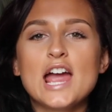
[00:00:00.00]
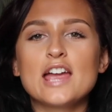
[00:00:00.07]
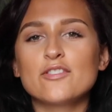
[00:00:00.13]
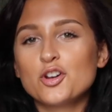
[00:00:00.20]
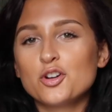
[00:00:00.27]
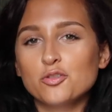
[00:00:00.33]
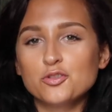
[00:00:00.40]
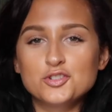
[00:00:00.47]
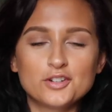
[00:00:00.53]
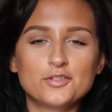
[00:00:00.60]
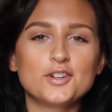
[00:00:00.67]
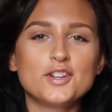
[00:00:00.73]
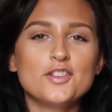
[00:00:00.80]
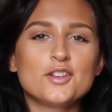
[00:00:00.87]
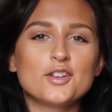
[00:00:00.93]
a little
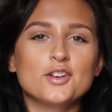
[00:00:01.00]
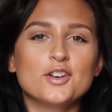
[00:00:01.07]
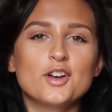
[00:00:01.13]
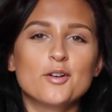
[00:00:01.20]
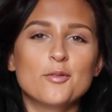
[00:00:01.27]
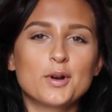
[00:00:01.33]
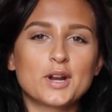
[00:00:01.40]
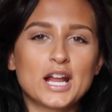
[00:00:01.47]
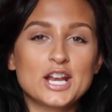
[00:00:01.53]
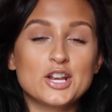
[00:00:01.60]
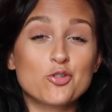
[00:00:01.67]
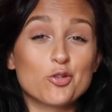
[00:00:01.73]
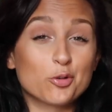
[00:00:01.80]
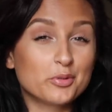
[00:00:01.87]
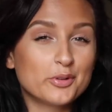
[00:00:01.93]
different than what I
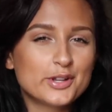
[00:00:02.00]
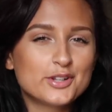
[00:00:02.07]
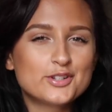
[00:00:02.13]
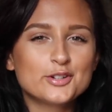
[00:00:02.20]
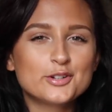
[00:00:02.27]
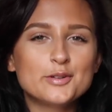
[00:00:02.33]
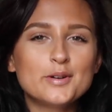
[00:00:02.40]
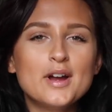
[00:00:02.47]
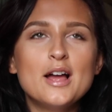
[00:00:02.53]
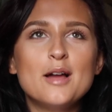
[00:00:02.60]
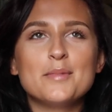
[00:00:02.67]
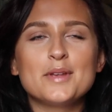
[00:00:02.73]
normally do